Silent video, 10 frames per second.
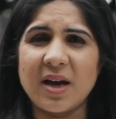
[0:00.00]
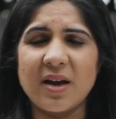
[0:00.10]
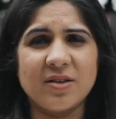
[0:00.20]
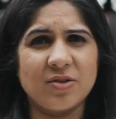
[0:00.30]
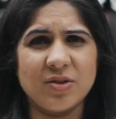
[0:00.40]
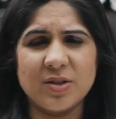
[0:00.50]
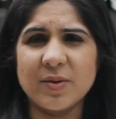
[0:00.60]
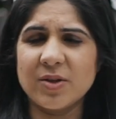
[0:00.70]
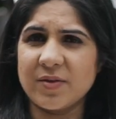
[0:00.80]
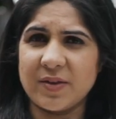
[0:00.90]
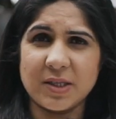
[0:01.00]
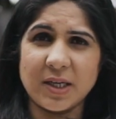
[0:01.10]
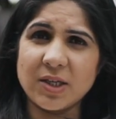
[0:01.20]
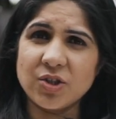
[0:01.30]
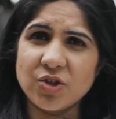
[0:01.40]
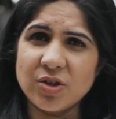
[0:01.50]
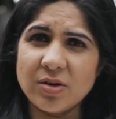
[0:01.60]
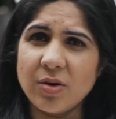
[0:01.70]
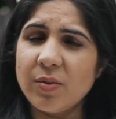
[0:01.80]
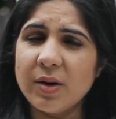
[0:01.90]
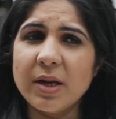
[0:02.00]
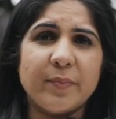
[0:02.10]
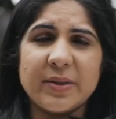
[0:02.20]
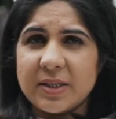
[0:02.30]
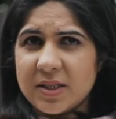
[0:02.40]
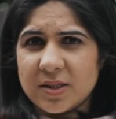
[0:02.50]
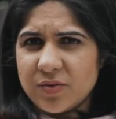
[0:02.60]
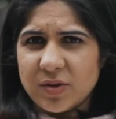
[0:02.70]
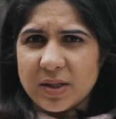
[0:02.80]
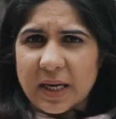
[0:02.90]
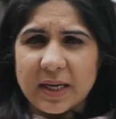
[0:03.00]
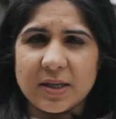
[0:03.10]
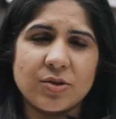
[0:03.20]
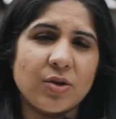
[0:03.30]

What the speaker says: I don't know, it's because of the texture or what, but he doesn't really like it.